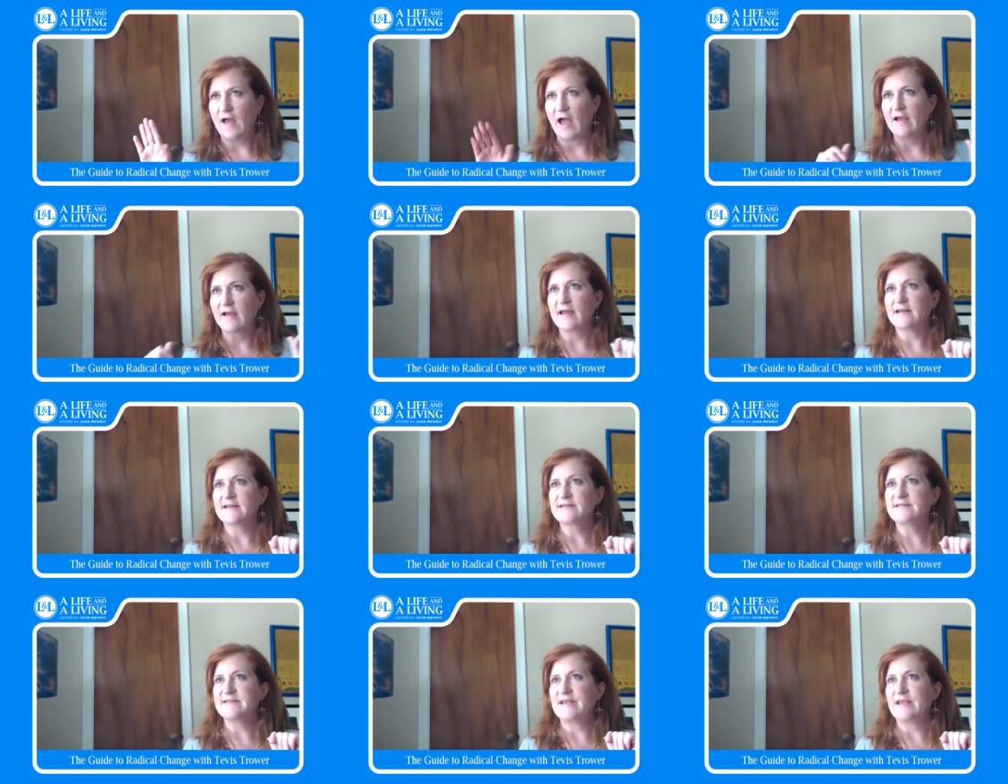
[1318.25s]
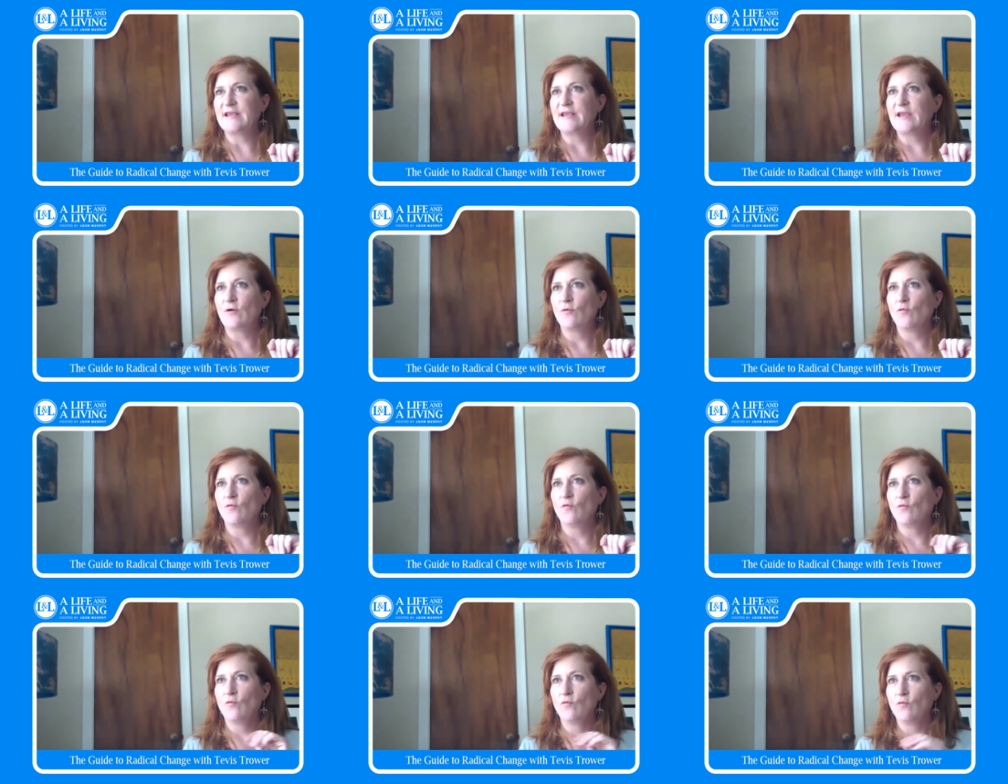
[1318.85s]
I got to see
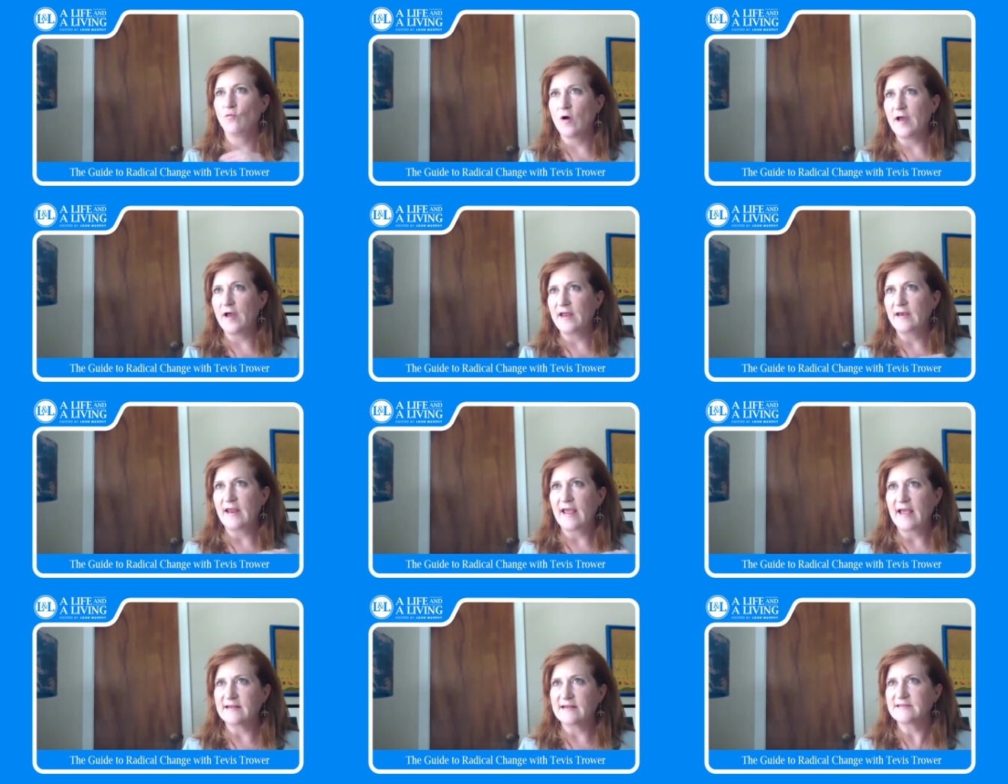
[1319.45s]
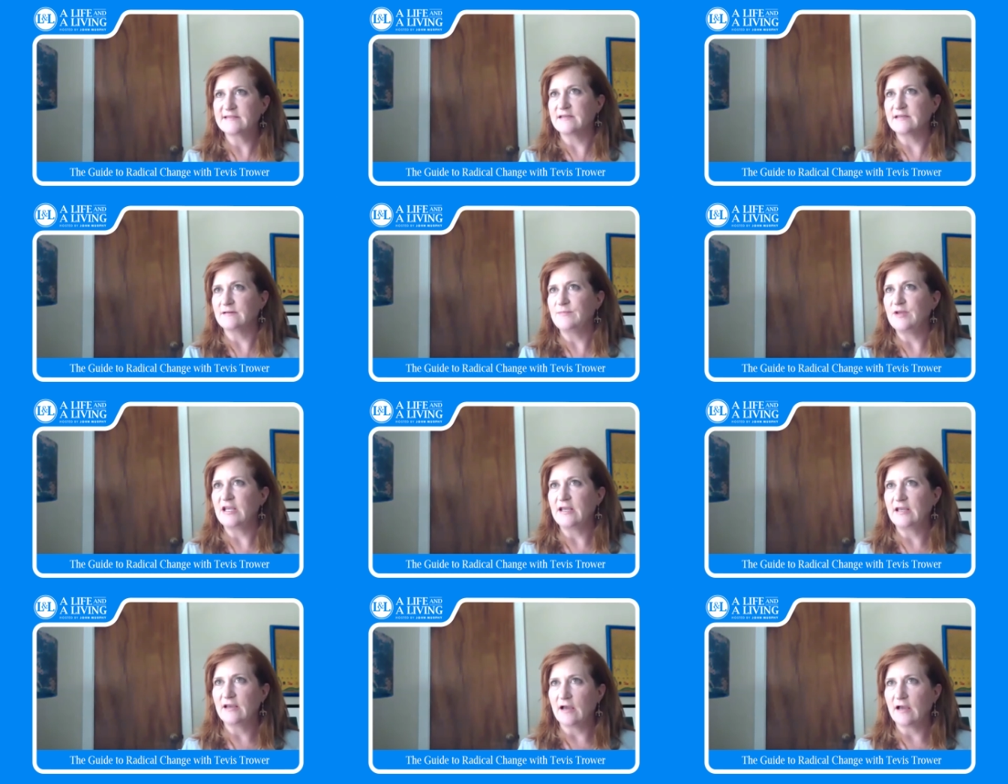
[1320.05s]
what has to
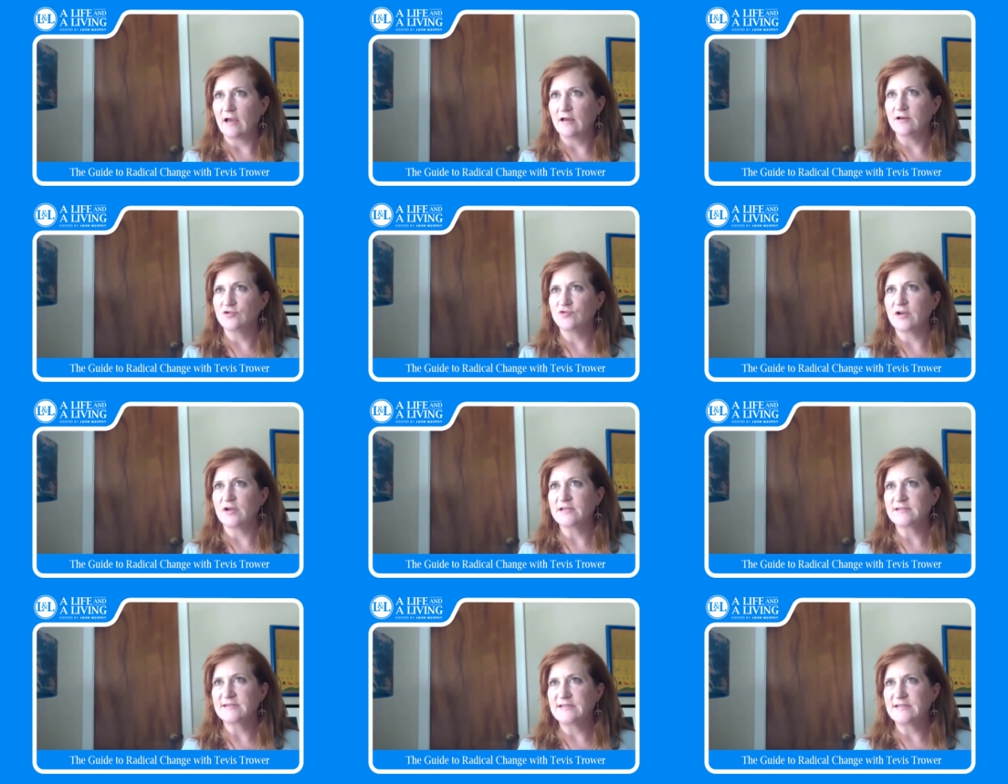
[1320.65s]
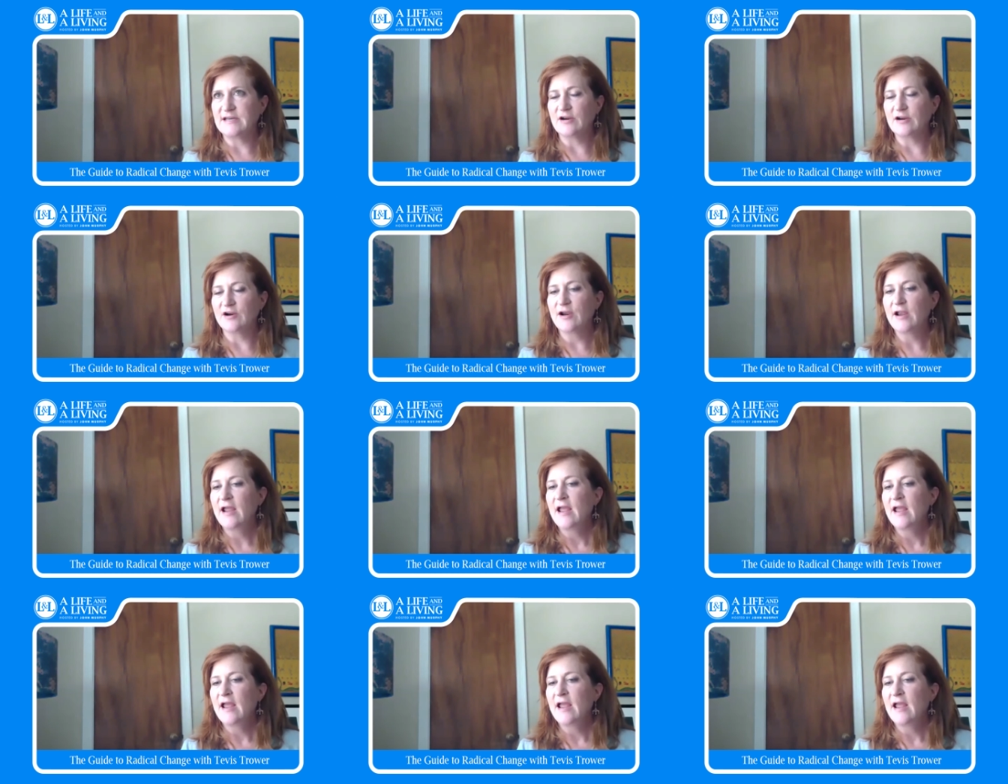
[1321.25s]
be addressed here,